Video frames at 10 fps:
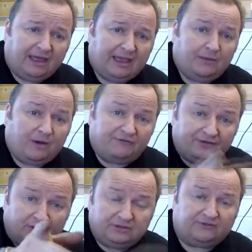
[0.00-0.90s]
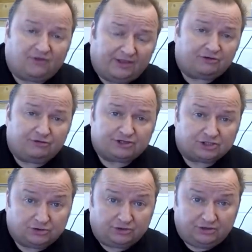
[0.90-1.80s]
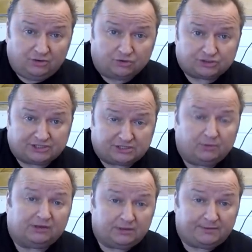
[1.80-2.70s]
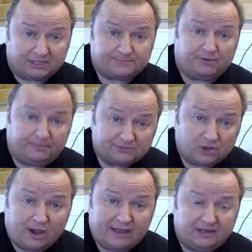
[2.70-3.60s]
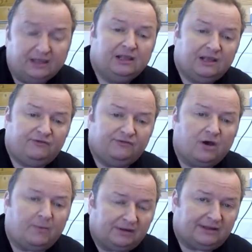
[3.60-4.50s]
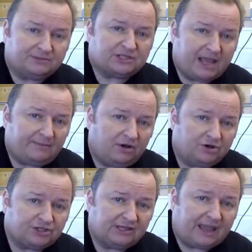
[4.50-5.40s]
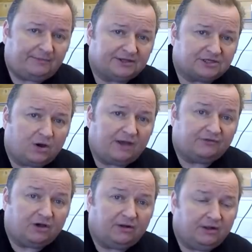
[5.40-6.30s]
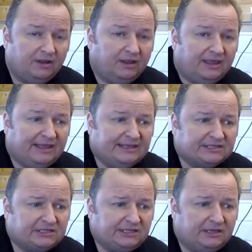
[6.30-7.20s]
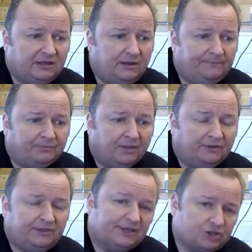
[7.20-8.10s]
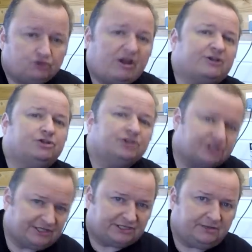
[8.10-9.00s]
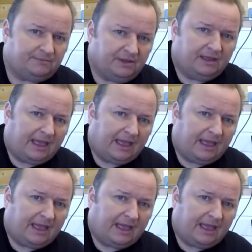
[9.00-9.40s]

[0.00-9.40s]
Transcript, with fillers: And one thing I did find, Chris, is looking at your system, one of the biggest problems I had, if you've got one of them sandblasting cabinets that I've got, is the extraction system.